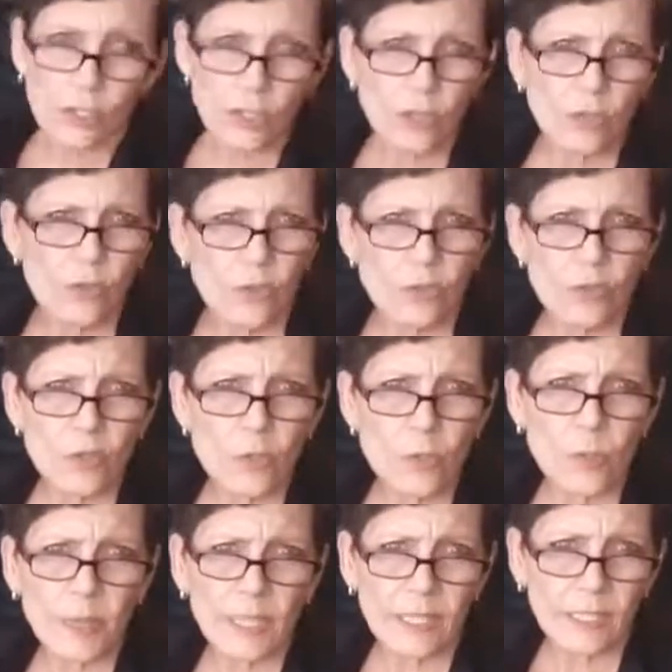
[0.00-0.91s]
use
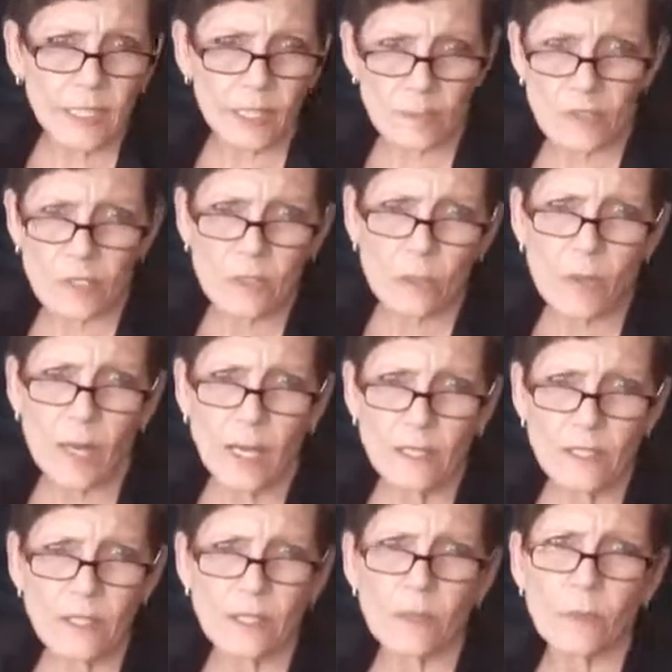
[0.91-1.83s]
when it comes to
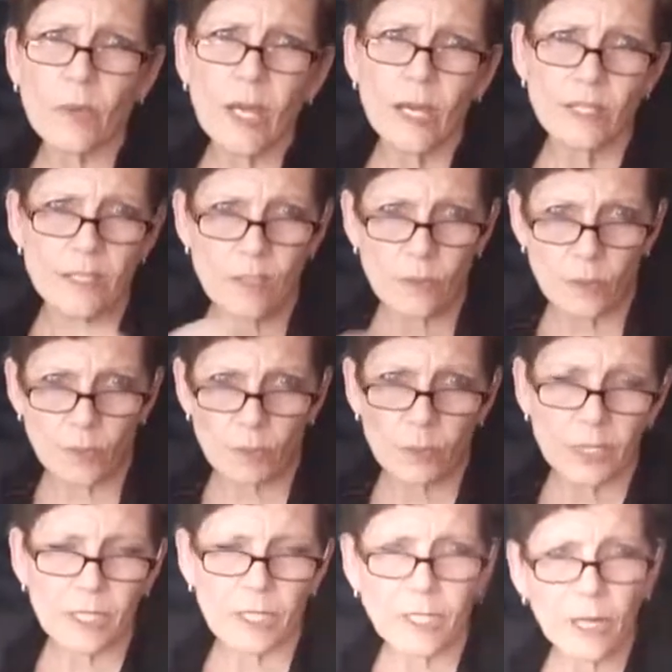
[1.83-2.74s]
waxing. The waxing will
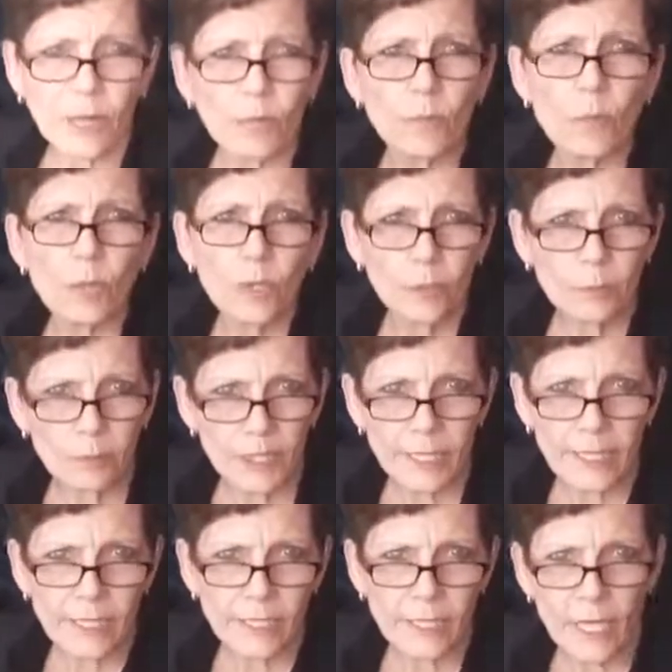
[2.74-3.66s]
bring it out more and
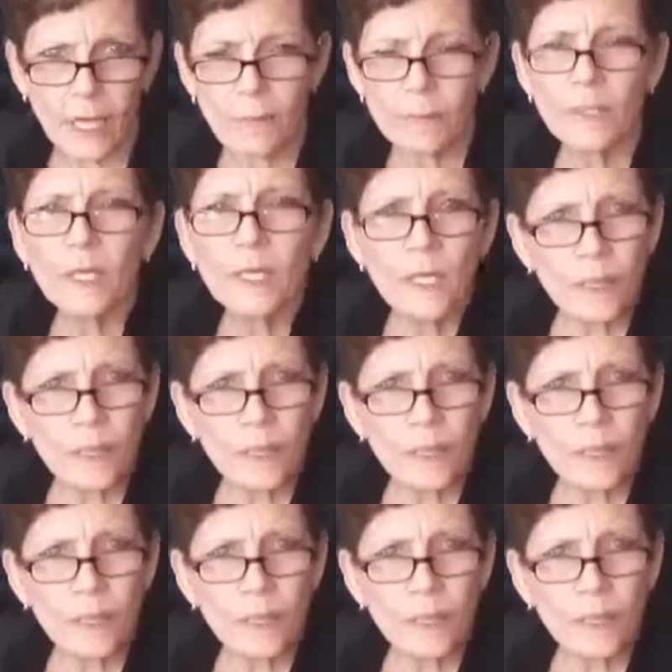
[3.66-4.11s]
play it up.